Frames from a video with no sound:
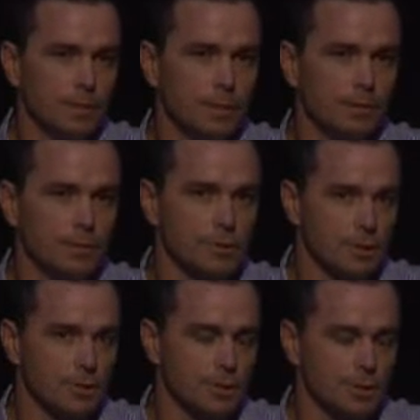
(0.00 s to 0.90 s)

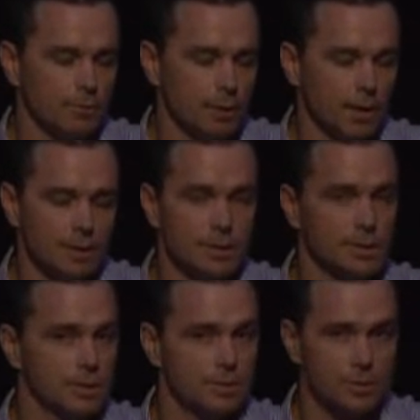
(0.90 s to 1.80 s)
resulted in a reluctance
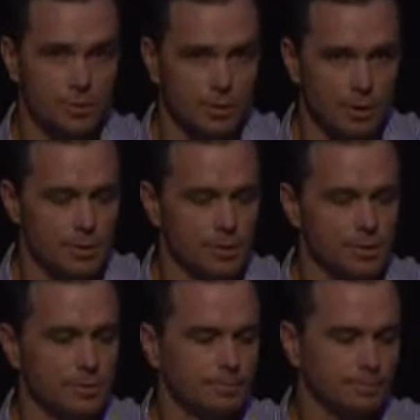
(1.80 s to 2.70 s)
to even try and use it.